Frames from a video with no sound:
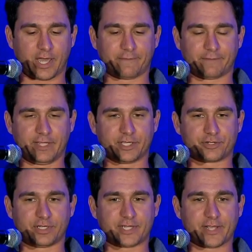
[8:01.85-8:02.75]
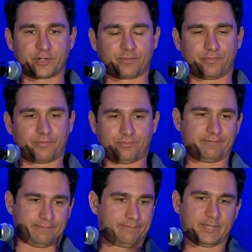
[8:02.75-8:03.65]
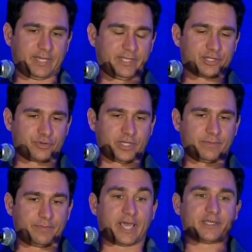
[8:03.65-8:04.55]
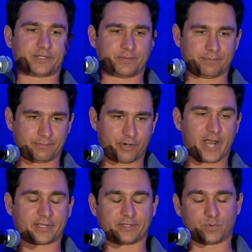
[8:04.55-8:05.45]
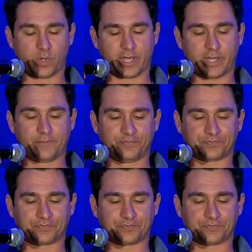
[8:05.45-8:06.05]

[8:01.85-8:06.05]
of industry standard, industry best practice way,